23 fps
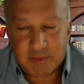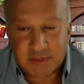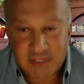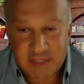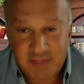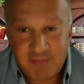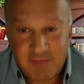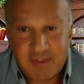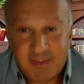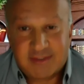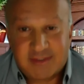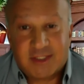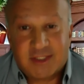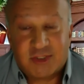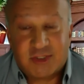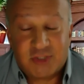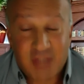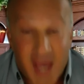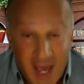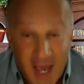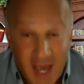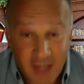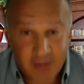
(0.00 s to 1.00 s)
Even as a
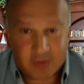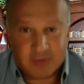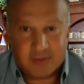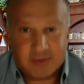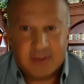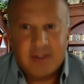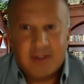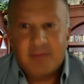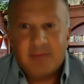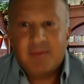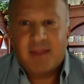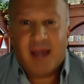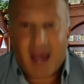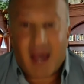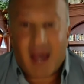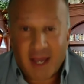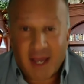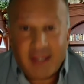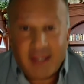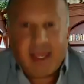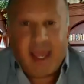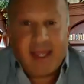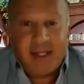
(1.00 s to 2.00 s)
child, I
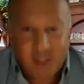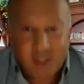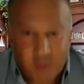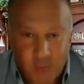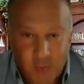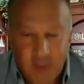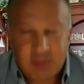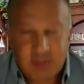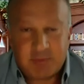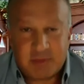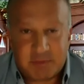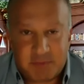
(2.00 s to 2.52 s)
hated Christmas